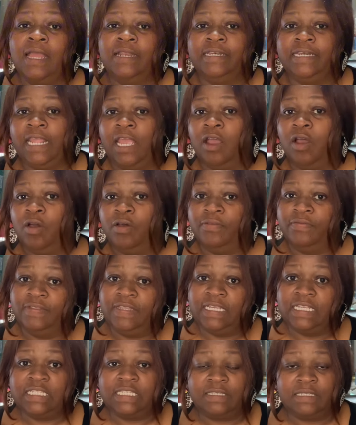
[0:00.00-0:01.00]
Now,
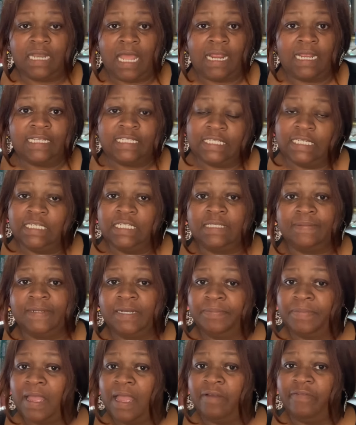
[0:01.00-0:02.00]
this, like I said, it's been
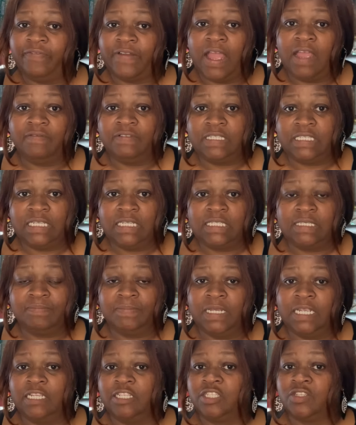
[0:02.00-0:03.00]
about 5 or 6
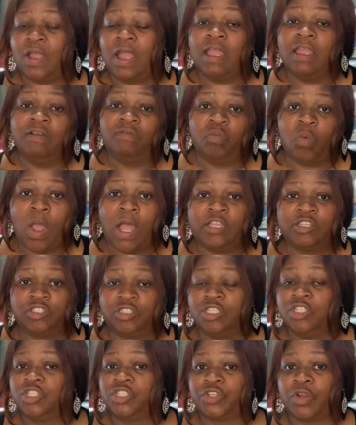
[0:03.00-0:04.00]
months, so I have washed
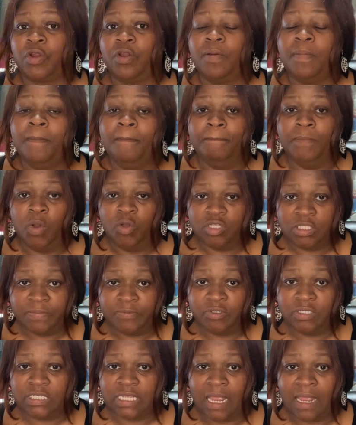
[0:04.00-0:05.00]
this shirt multiple
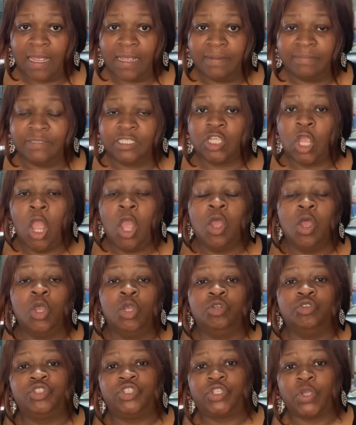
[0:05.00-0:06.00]
times.
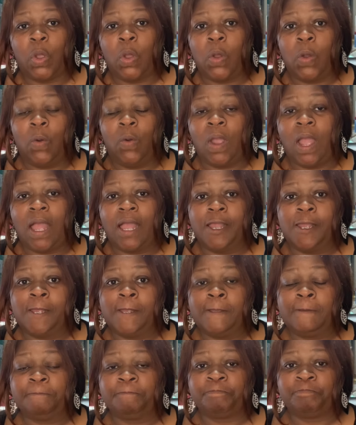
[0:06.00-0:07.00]
So
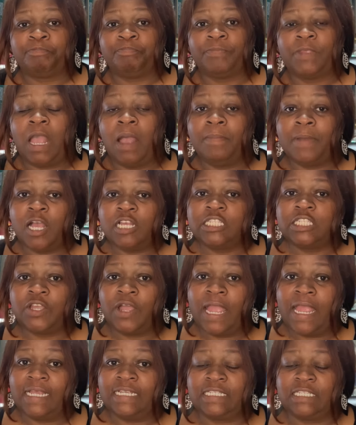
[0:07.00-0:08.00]
I'm also
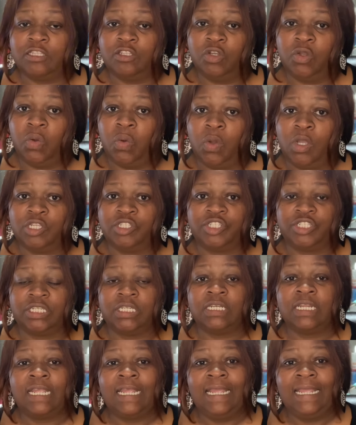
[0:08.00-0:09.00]
asking the
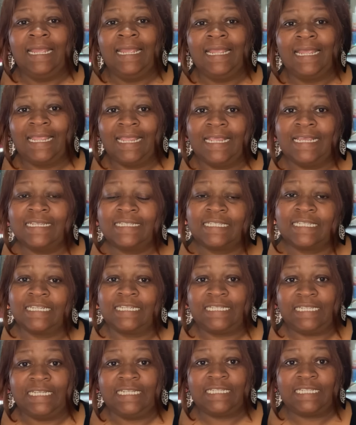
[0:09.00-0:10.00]
question, is the
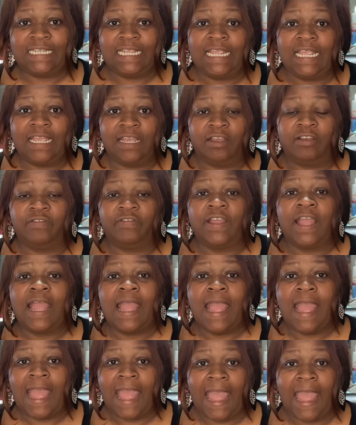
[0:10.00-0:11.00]
DTF
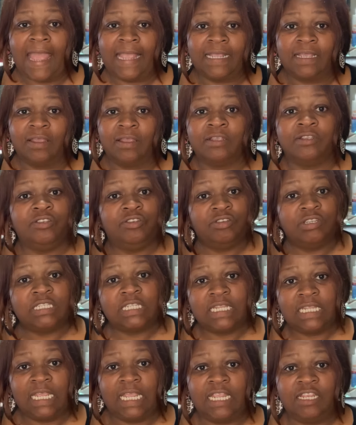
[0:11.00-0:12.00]
hack
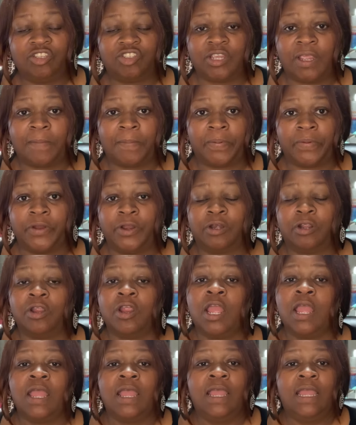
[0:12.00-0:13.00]
using the inkjet printer
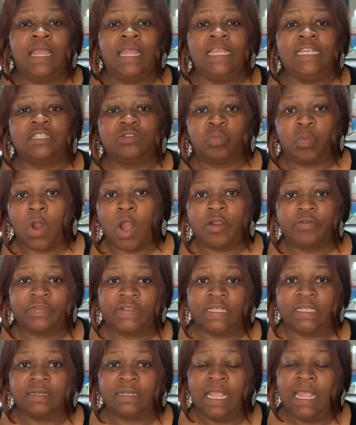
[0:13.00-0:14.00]
is worth
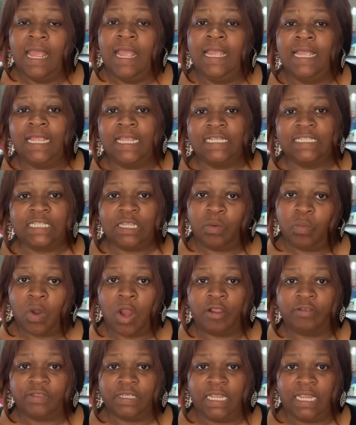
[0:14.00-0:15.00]
it? Is it
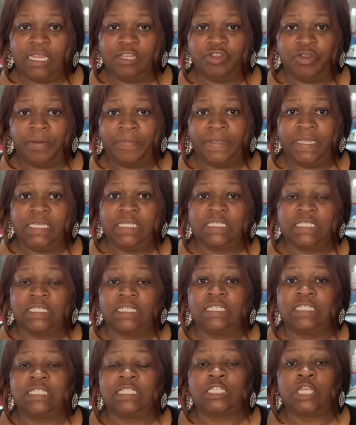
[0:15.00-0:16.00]
worth it in your
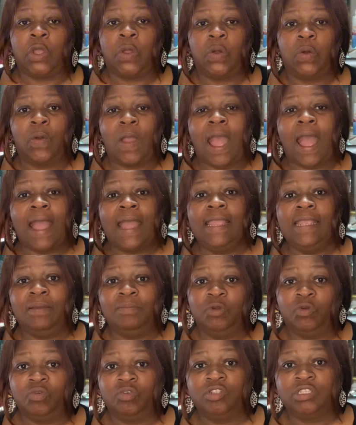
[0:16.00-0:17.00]
business? So I am
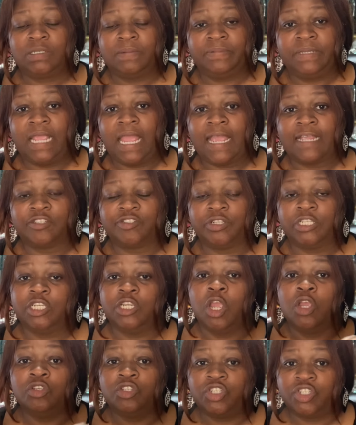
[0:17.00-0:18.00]
going to be
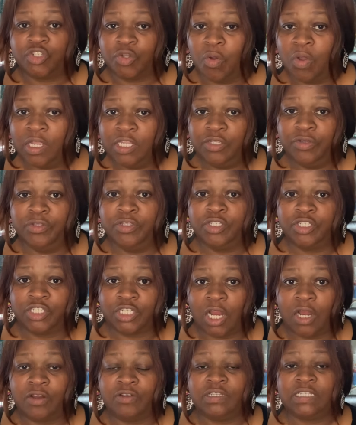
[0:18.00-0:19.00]
actually showing you the
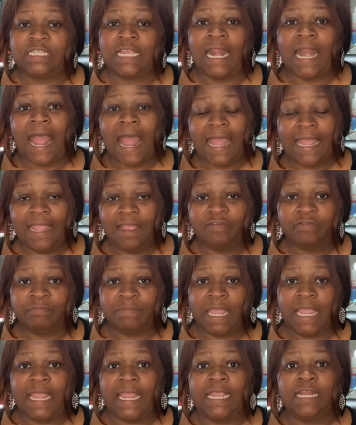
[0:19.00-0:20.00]
shirts that I have
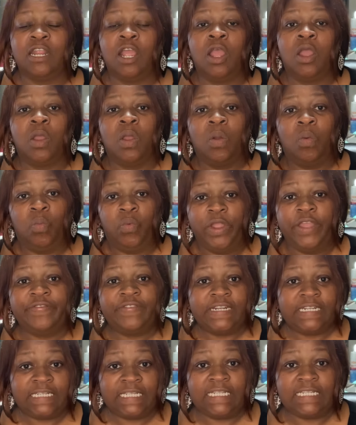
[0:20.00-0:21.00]
made with the
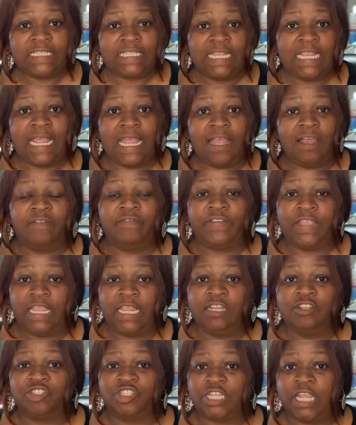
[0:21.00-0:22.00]
DTF
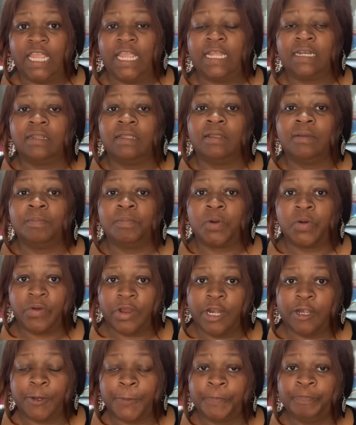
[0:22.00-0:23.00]
inkjet
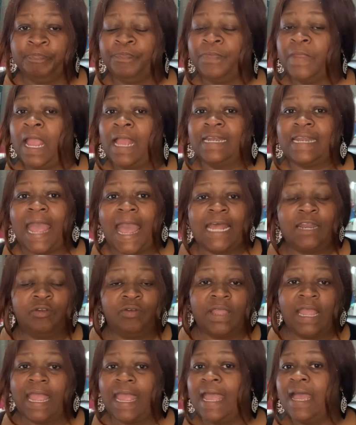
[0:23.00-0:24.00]
printer. Now, I don't
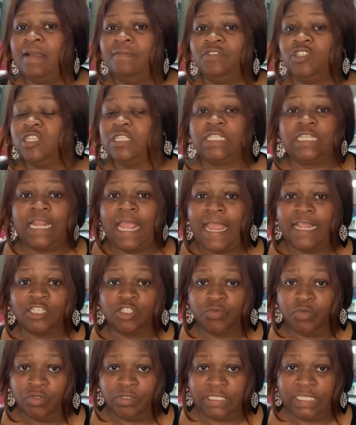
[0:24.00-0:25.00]
have just an
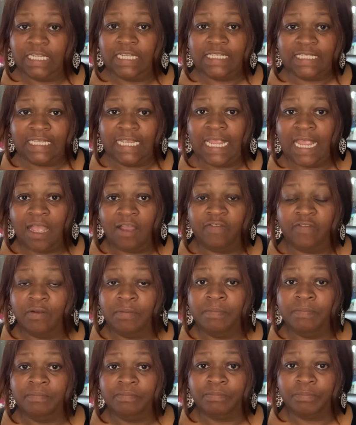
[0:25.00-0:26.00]
actual DTF
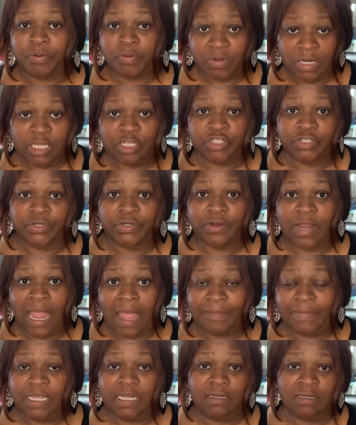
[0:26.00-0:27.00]
printer. I
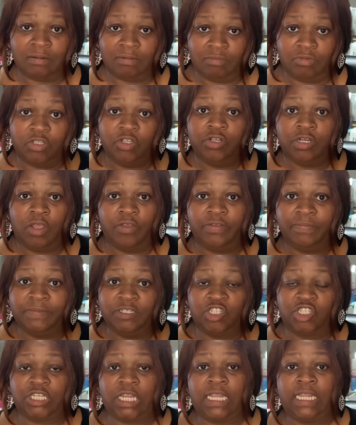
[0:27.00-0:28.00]
mean, you know, the
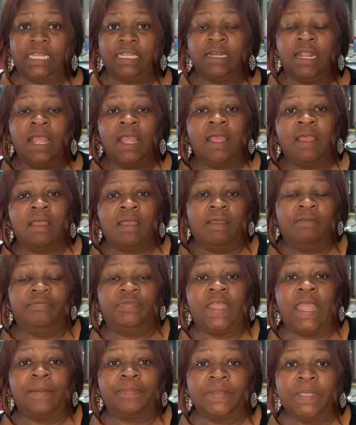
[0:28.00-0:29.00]
machine
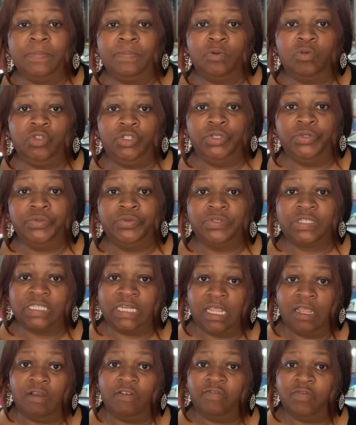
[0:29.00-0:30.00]
that people use
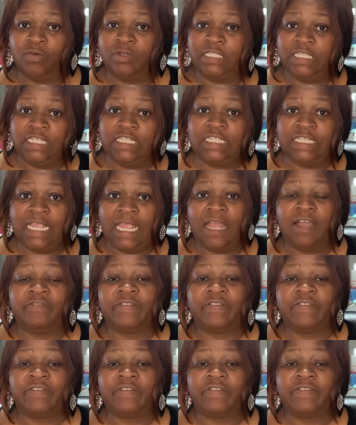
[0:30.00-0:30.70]
now for DTF.